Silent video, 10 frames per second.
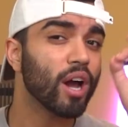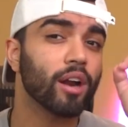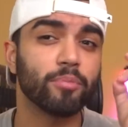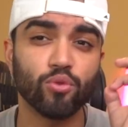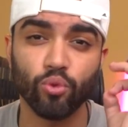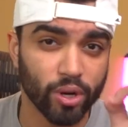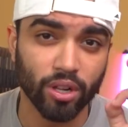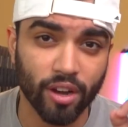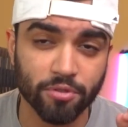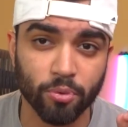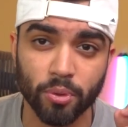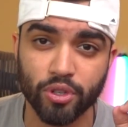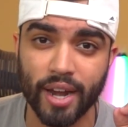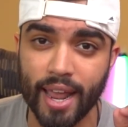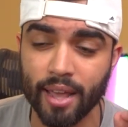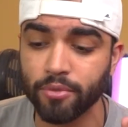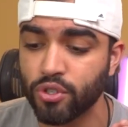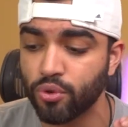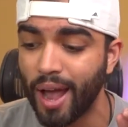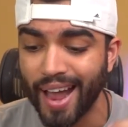gotta be real comfortable with your aim
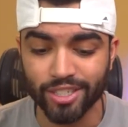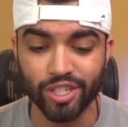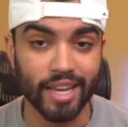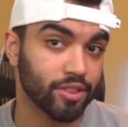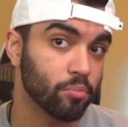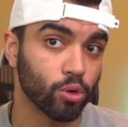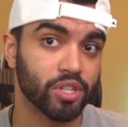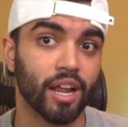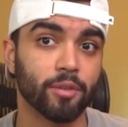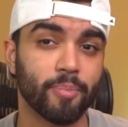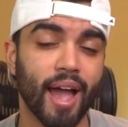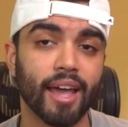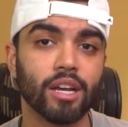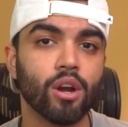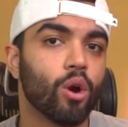to actually get the most out of the pad.